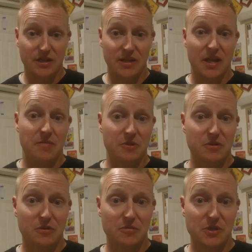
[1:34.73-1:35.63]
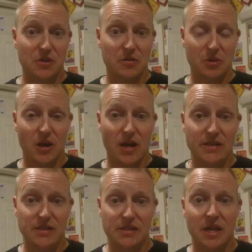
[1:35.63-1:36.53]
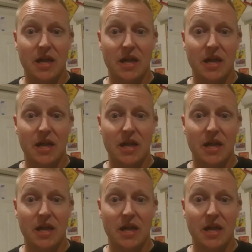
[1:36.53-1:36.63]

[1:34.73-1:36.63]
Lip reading: and came to terms on the price,